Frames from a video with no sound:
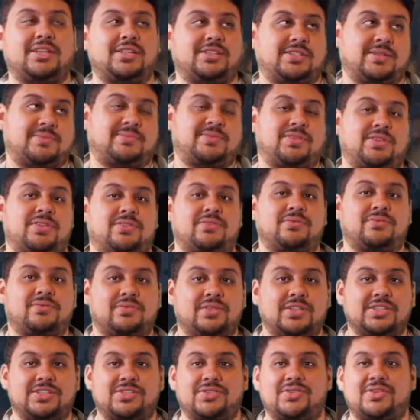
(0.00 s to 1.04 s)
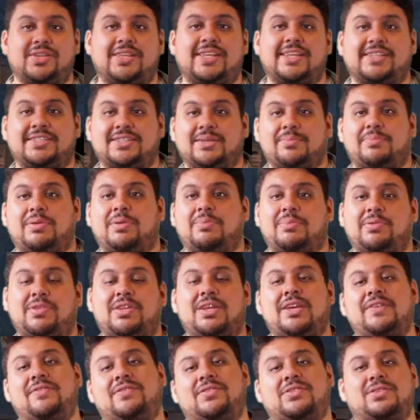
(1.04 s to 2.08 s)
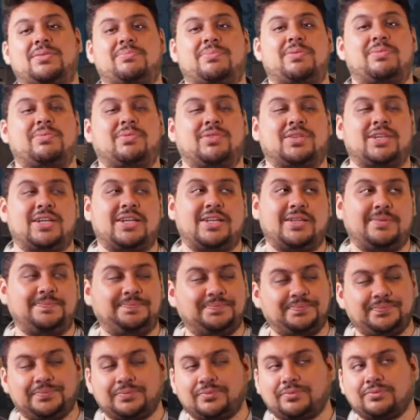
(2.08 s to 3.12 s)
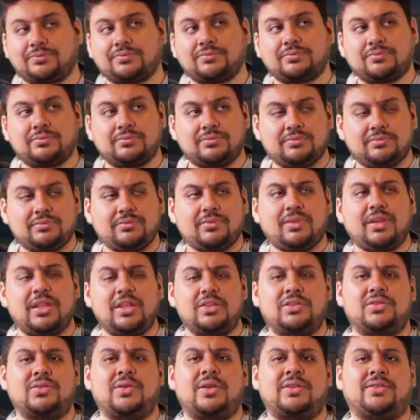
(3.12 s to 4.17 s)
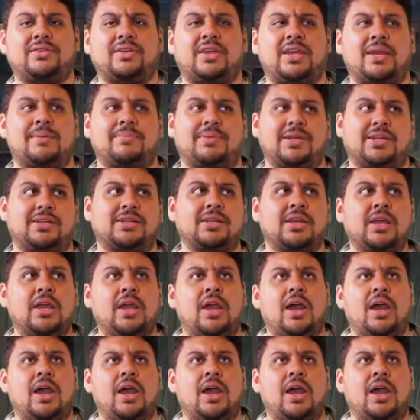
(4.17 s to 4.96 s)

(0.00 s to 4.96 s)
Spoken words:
it's up to you because you could let some people live or some people die throughout the campaign.